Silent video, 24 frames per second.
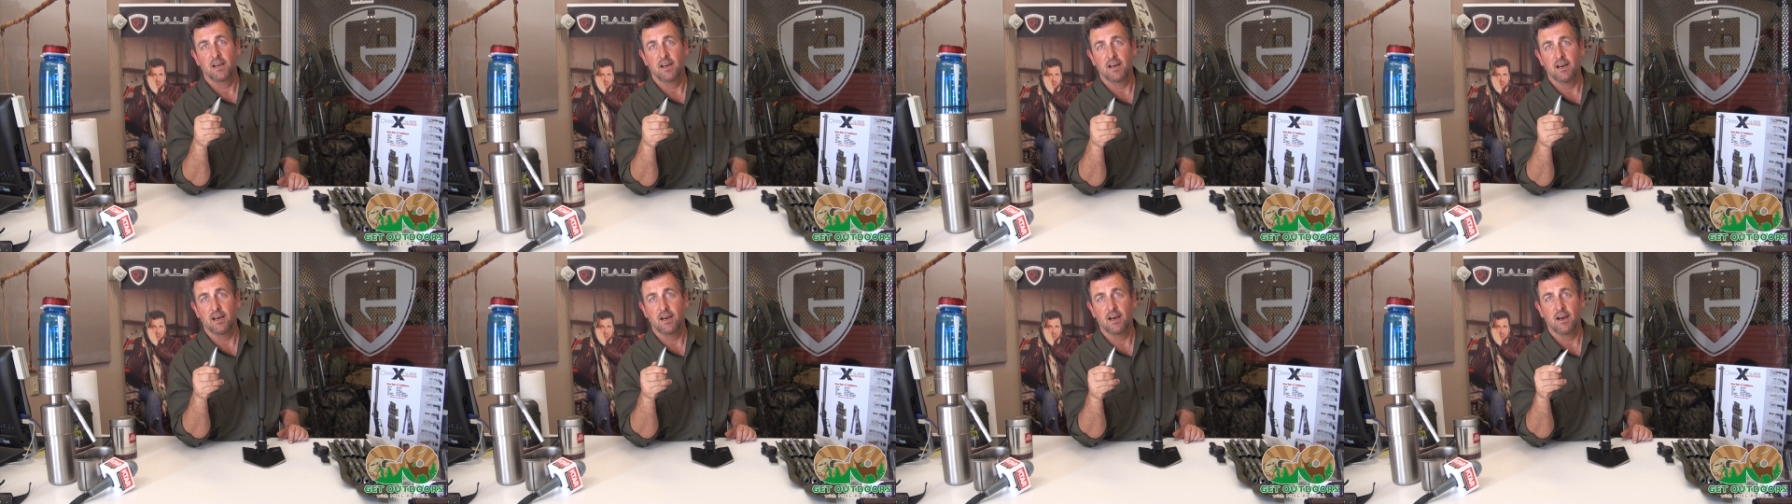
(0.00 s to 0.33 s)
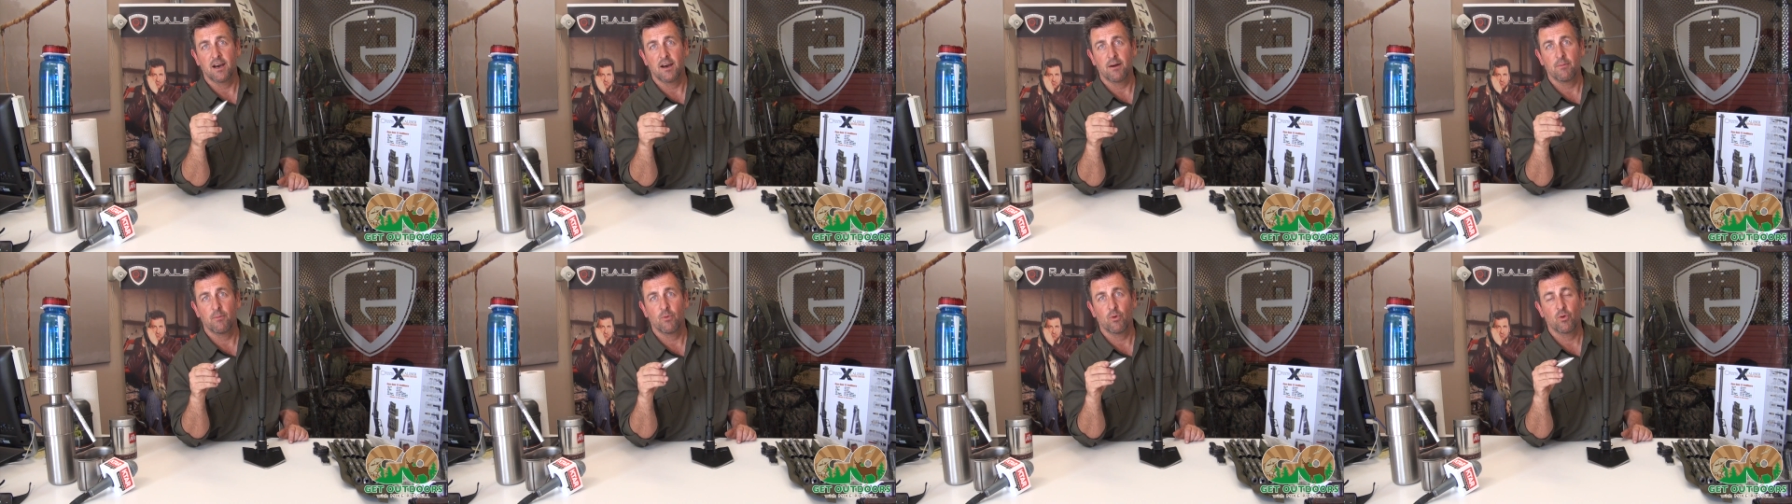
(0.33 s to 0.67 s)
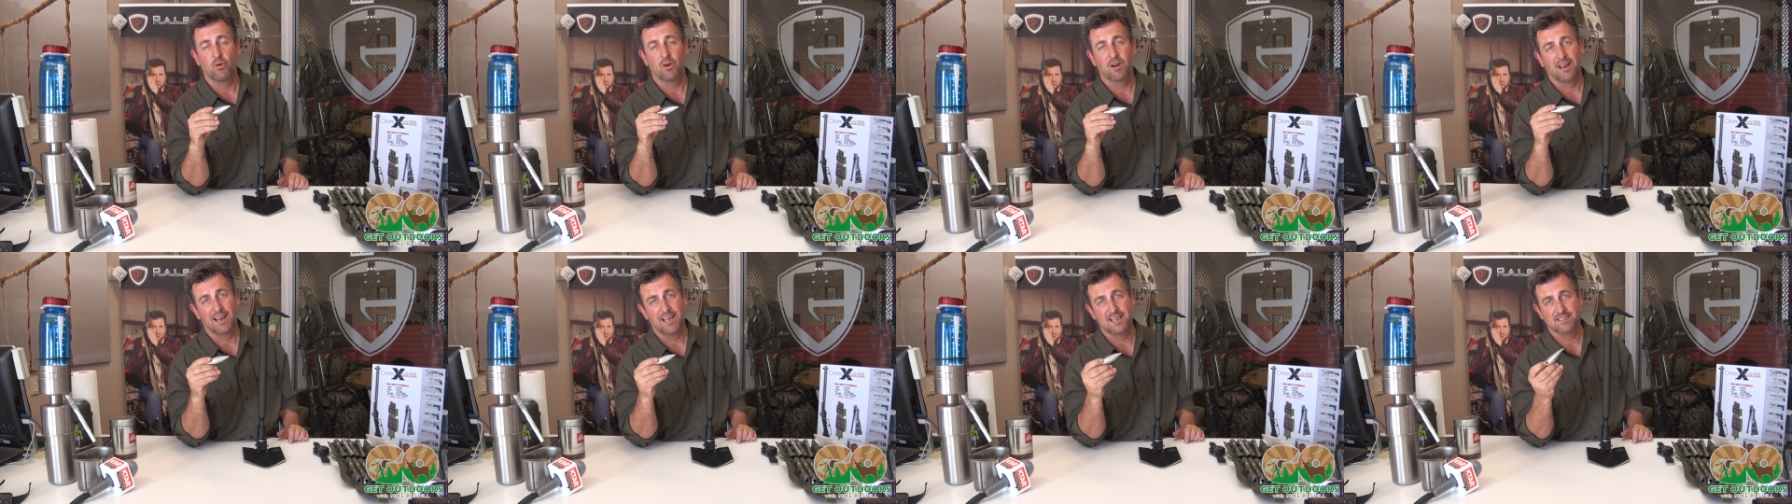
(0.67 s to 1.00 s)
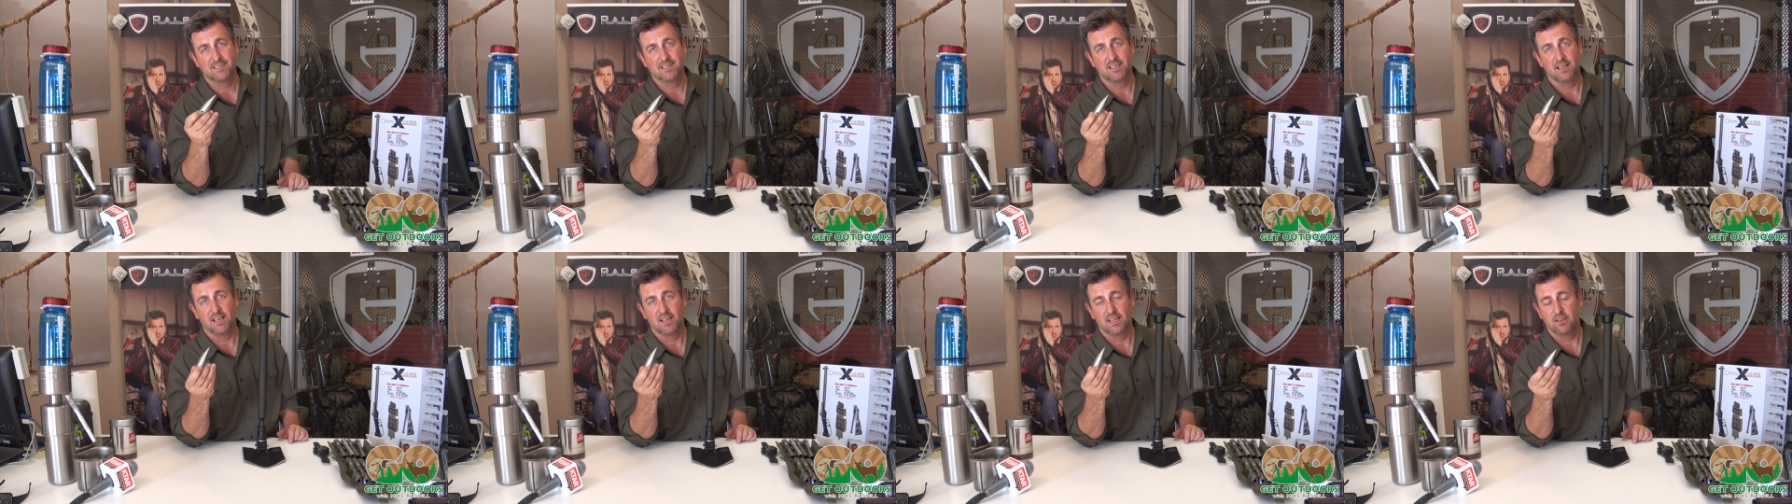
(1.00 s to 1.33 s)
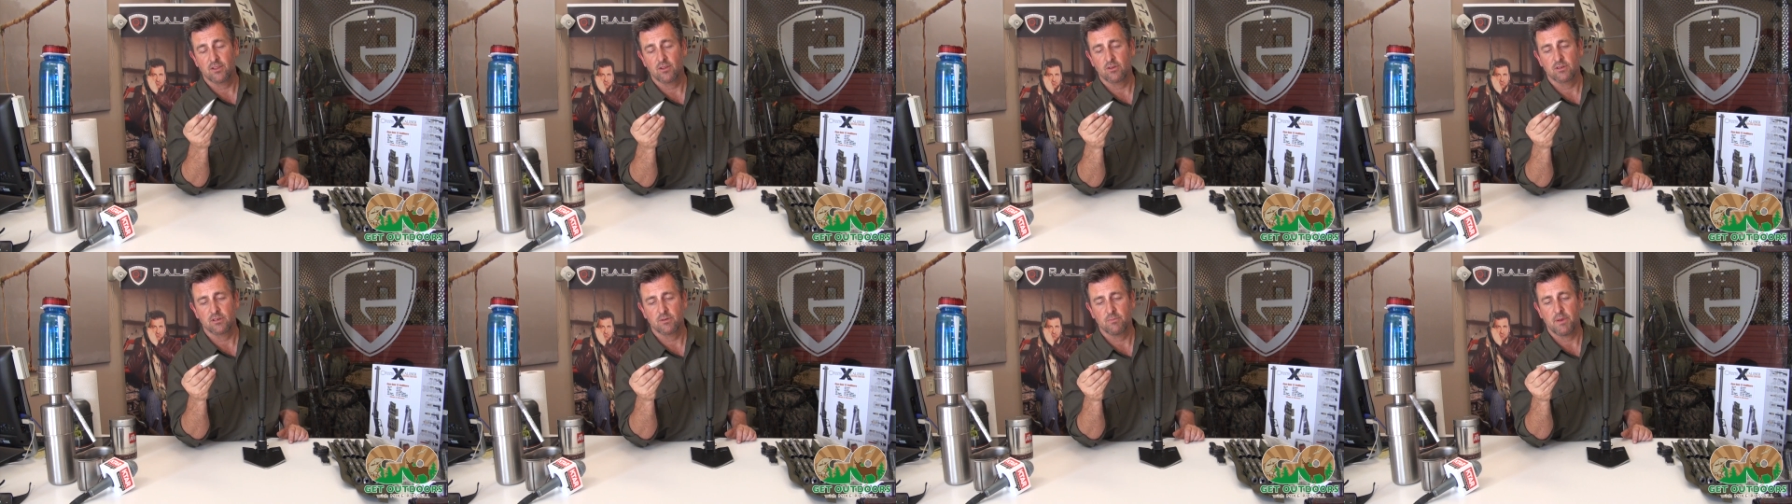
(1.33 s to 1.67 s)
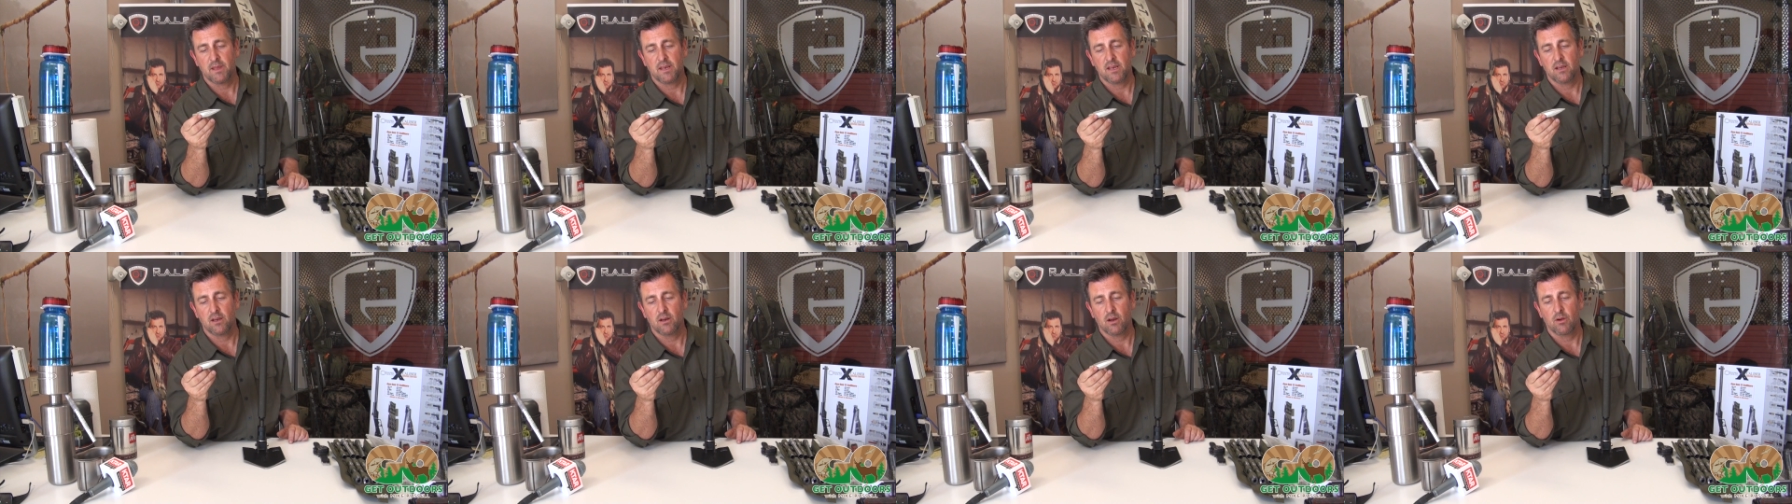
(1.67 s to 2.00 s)
um, or less than lethal
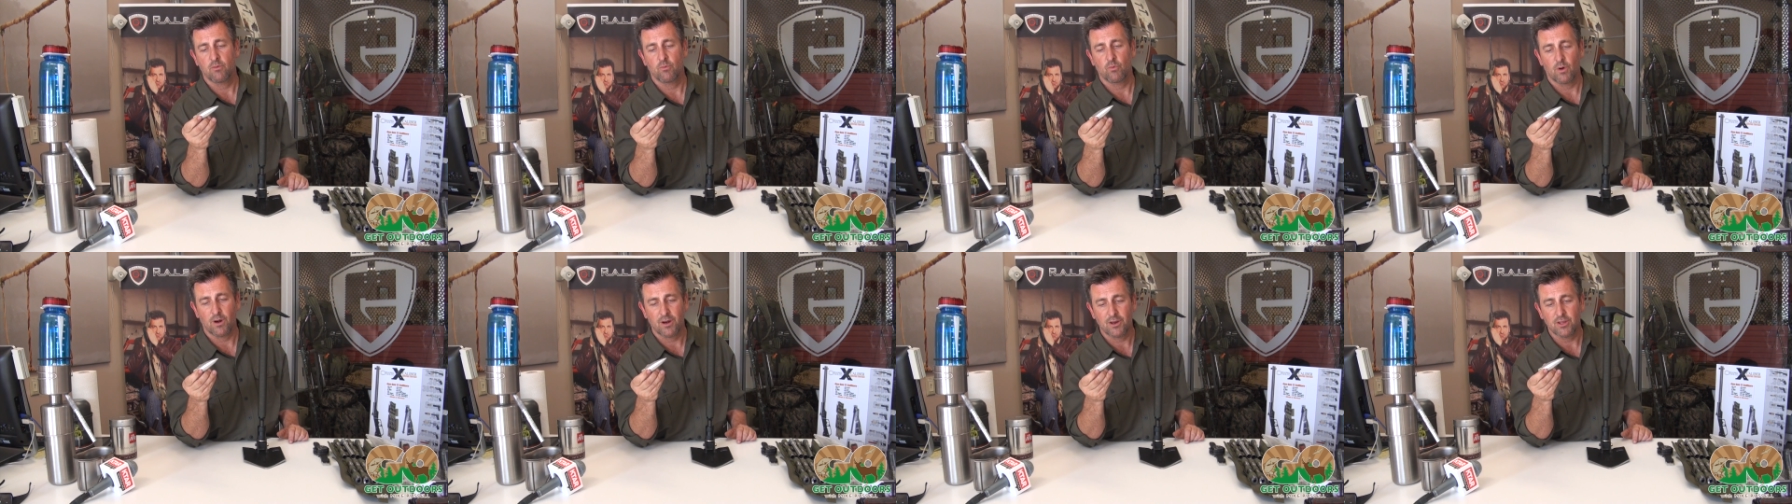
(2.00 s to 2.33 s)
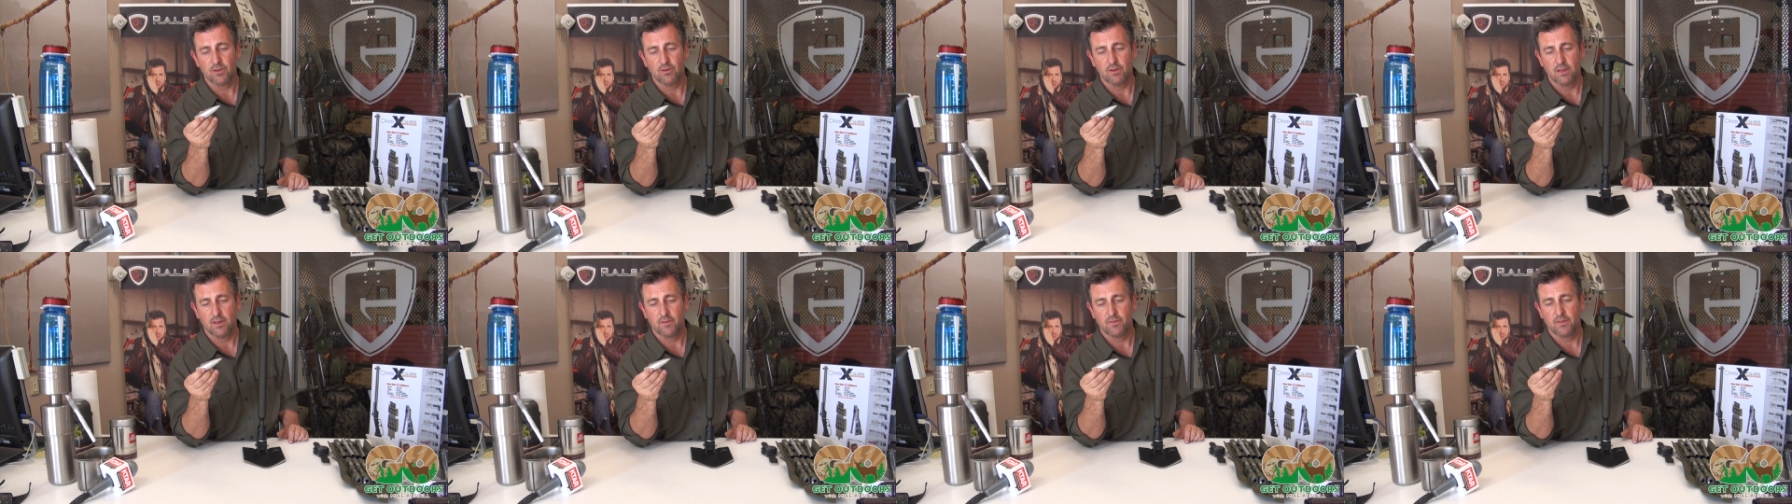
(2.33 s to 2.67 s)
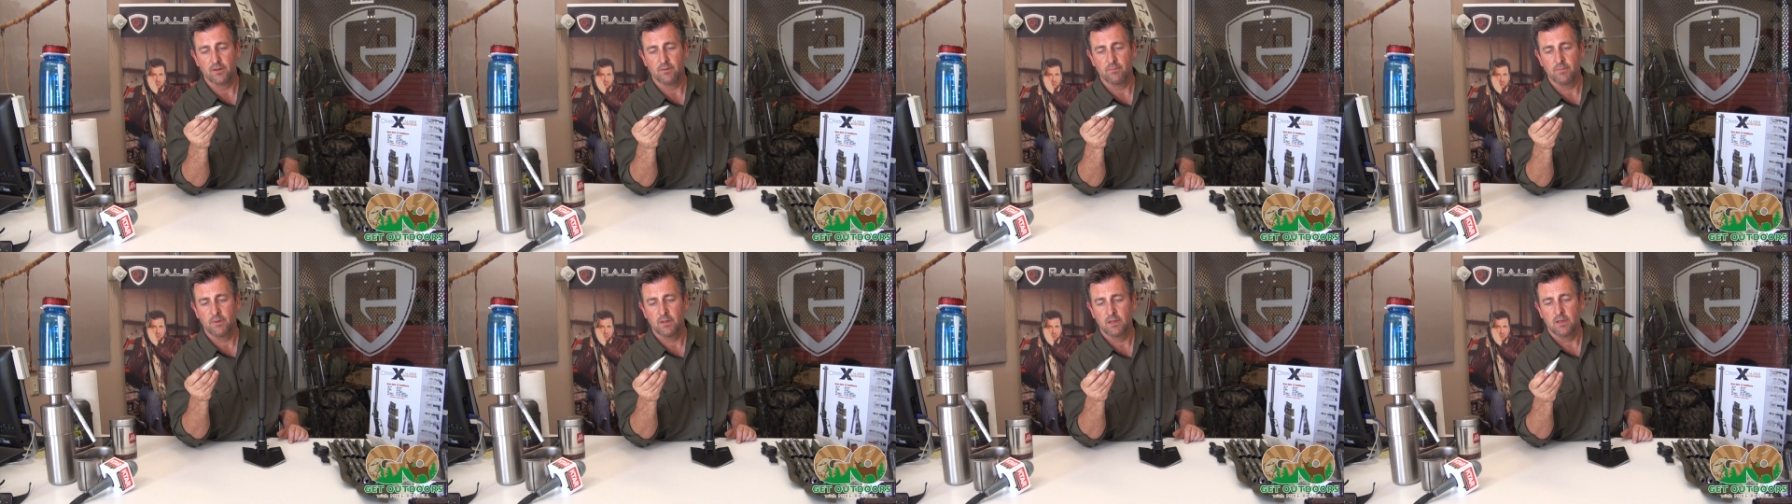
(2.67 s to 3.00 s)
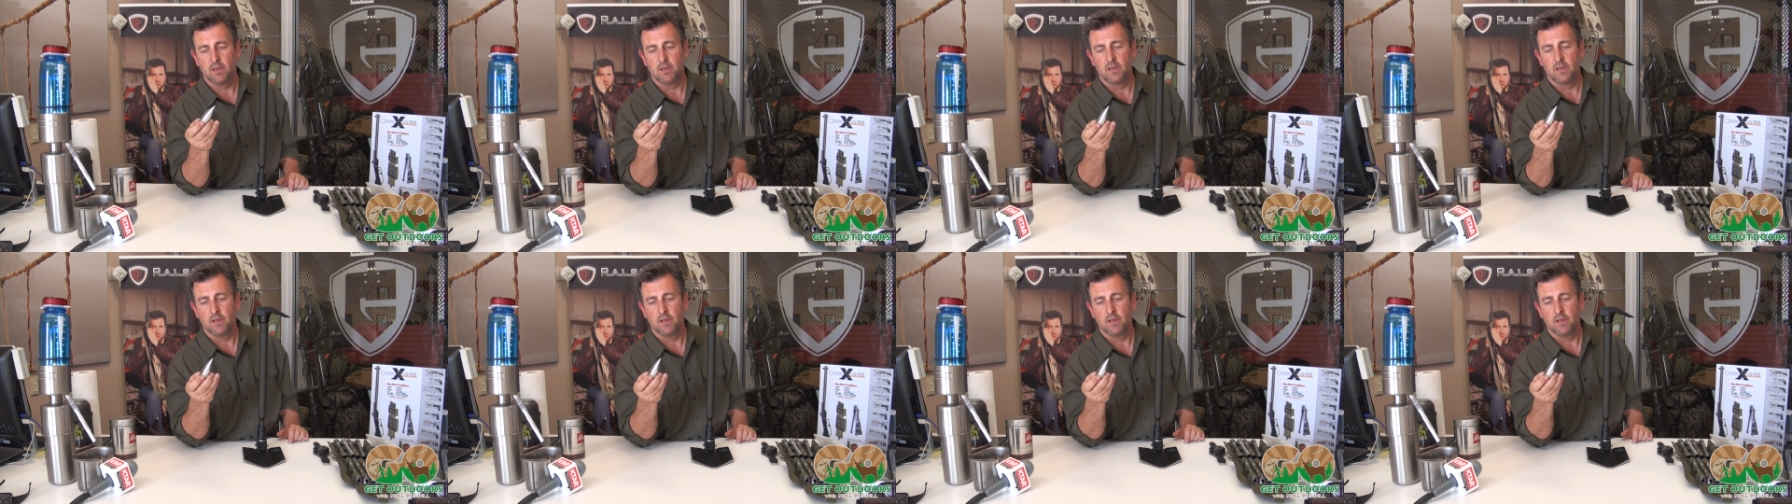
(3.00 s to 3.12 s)
depending on where you hit them.